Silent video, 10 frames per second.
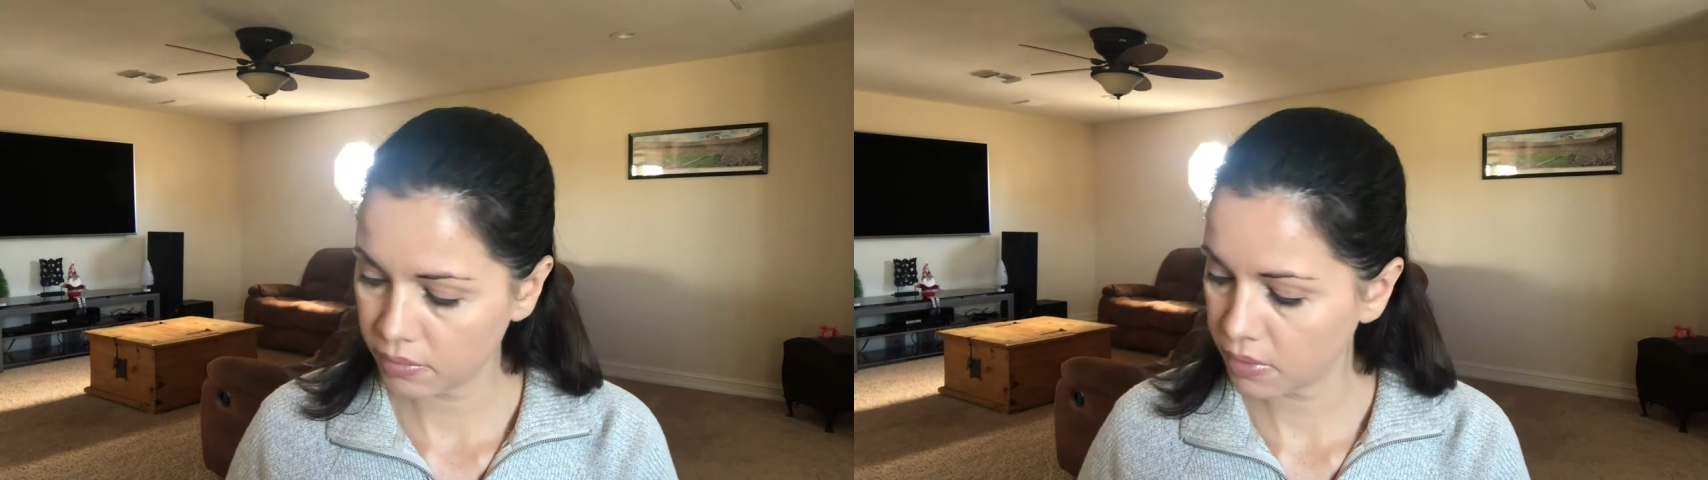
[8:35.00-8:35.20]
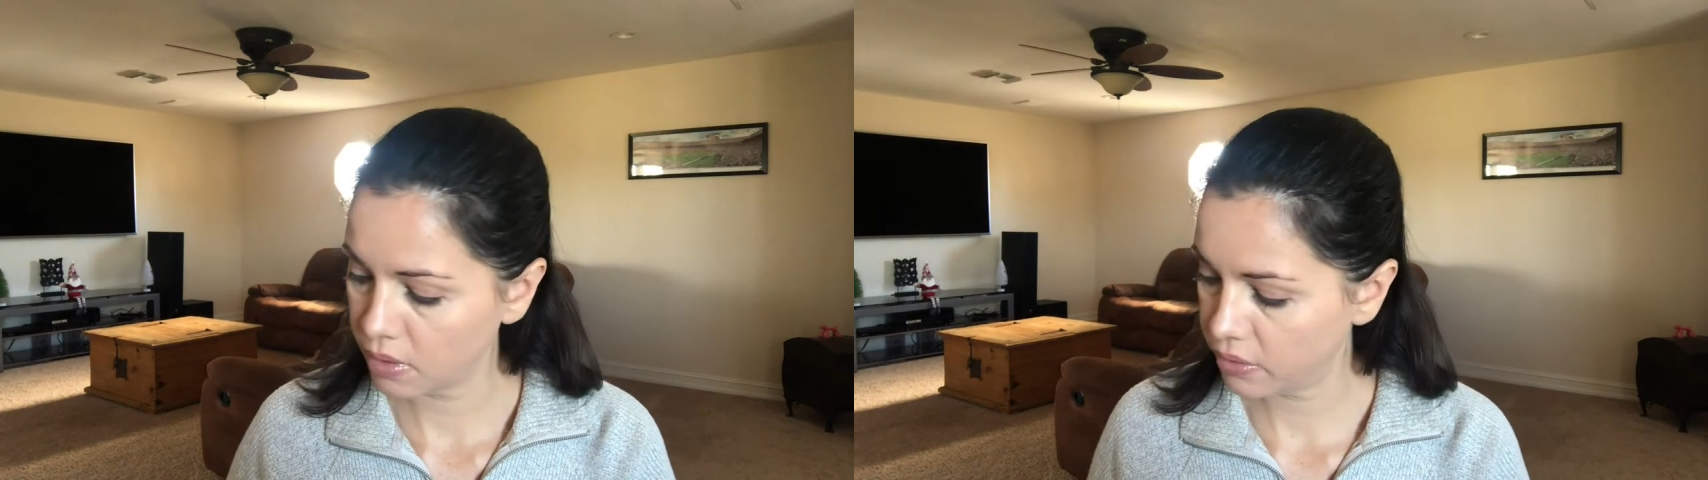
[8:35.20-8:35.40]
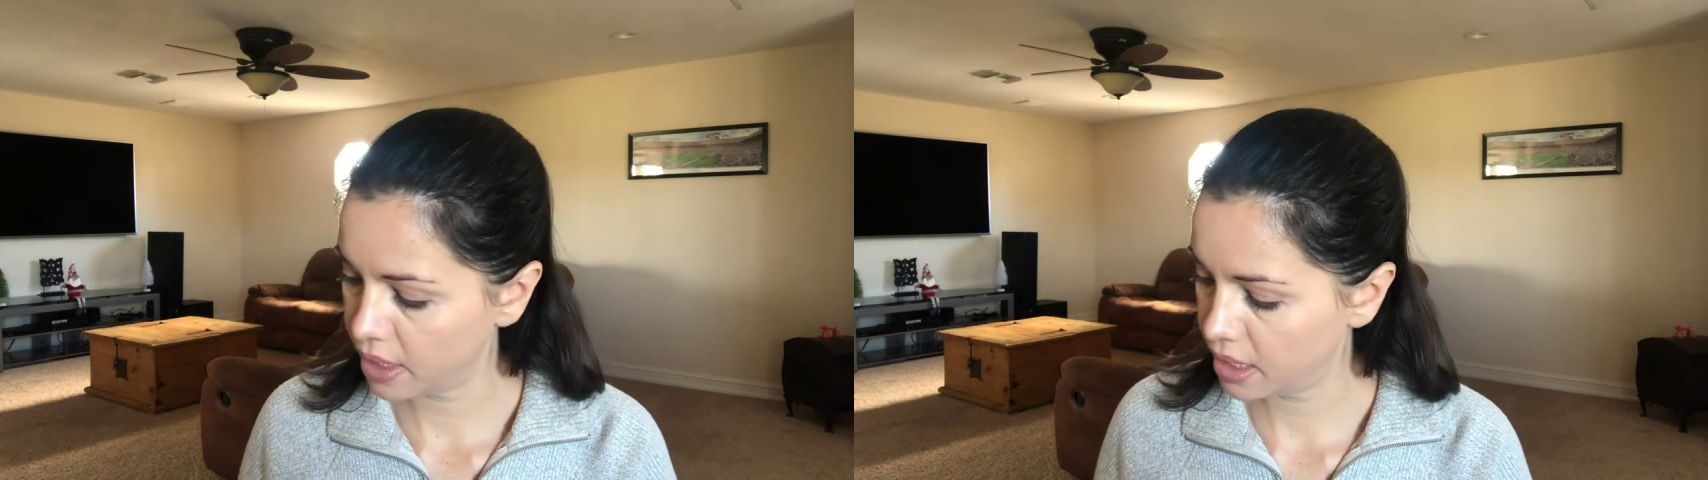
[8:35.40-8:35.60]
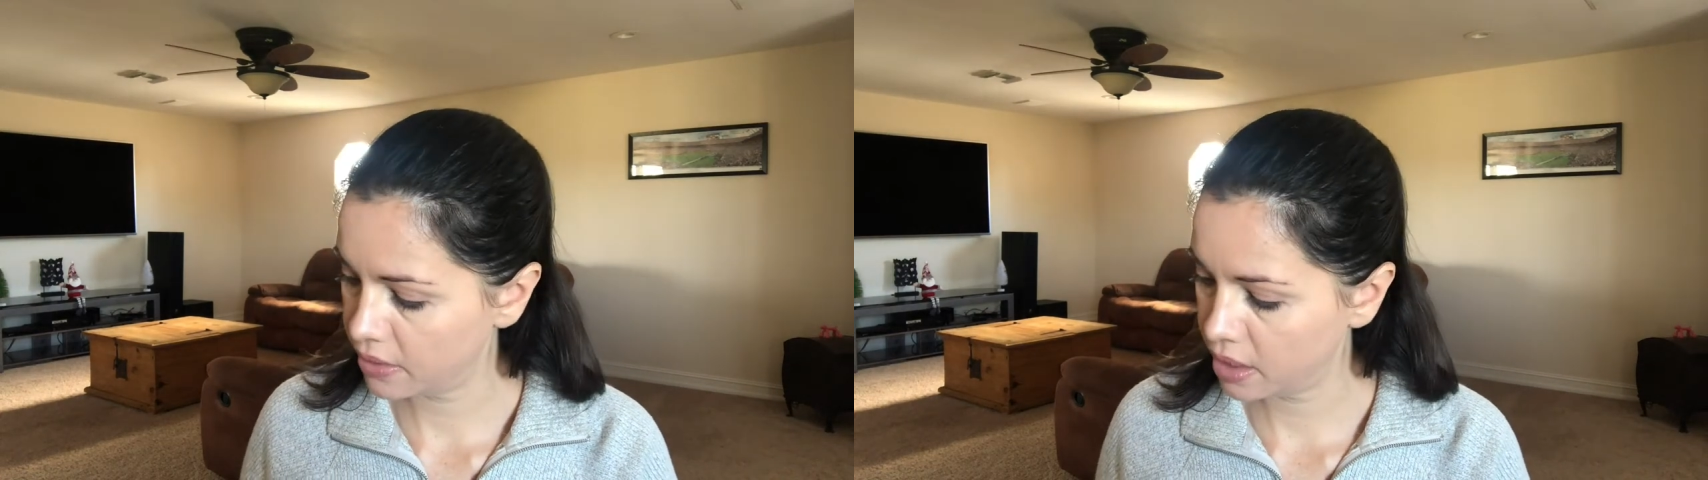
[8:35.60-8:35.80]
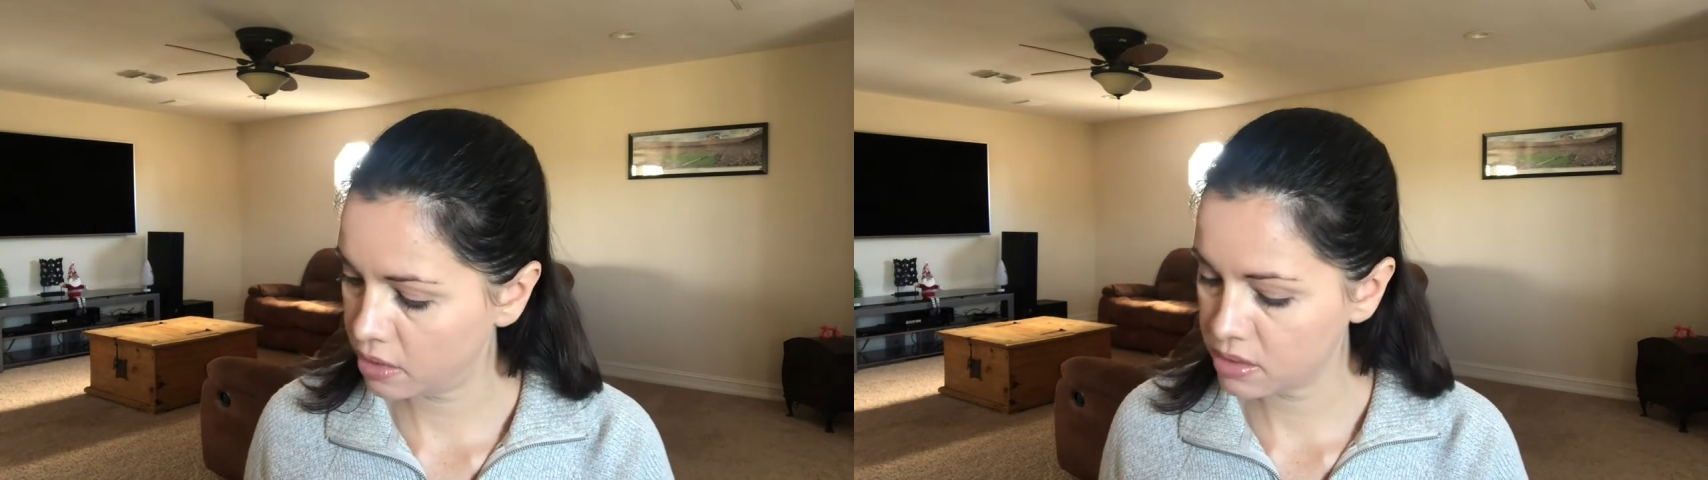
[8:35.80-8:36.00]
All right, and
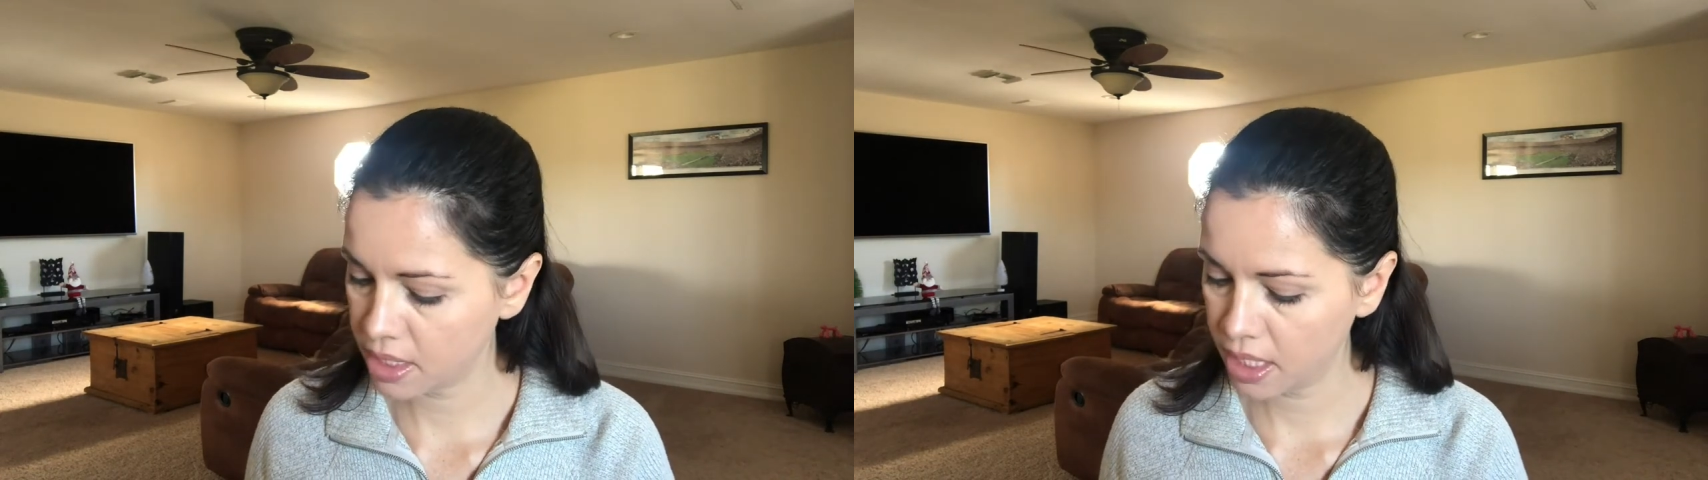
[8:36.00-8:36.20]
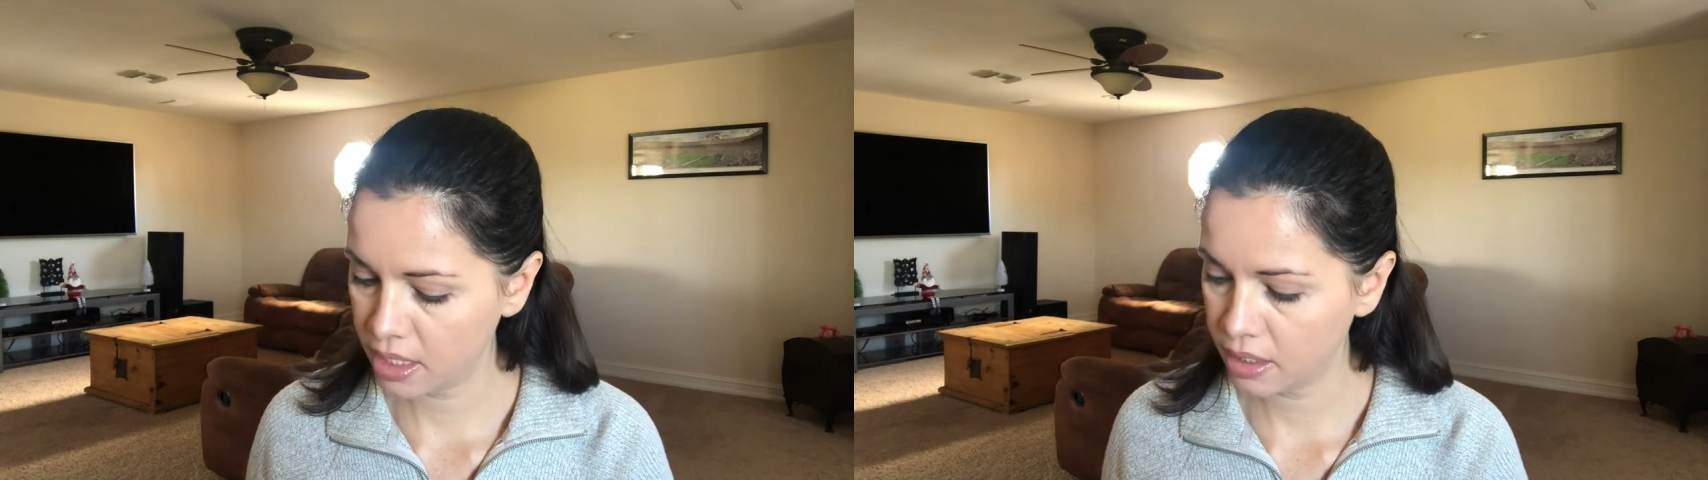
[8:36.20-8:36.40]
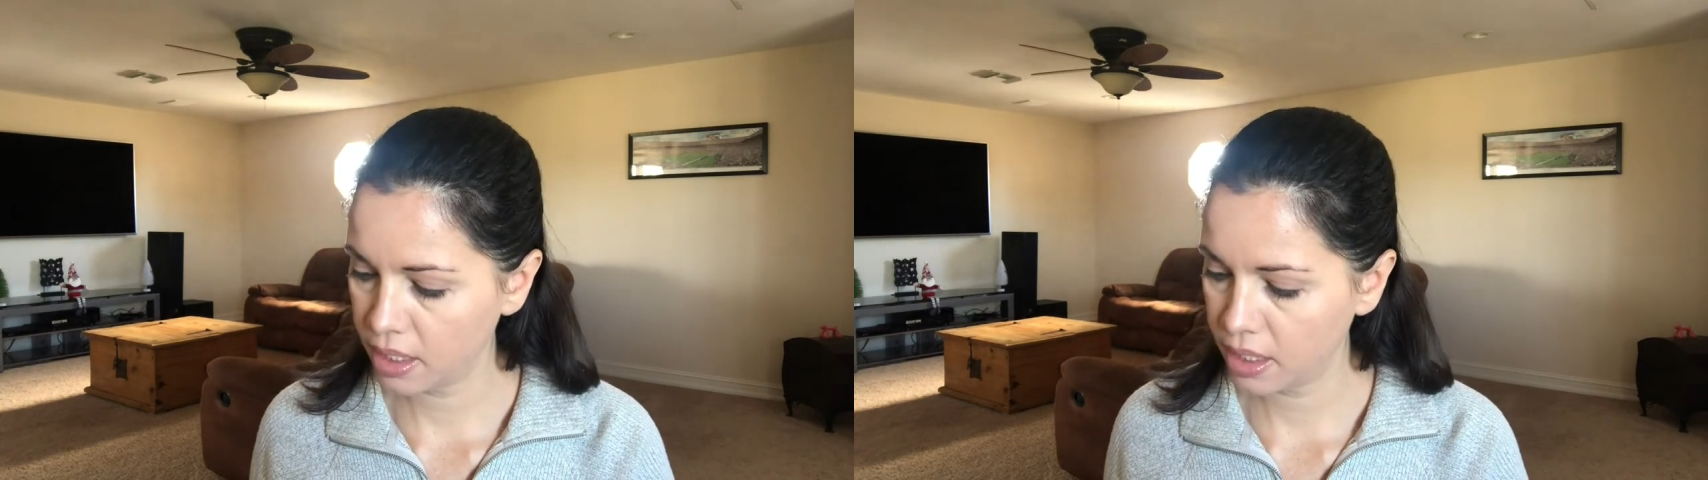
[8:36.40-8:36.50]
then I'll take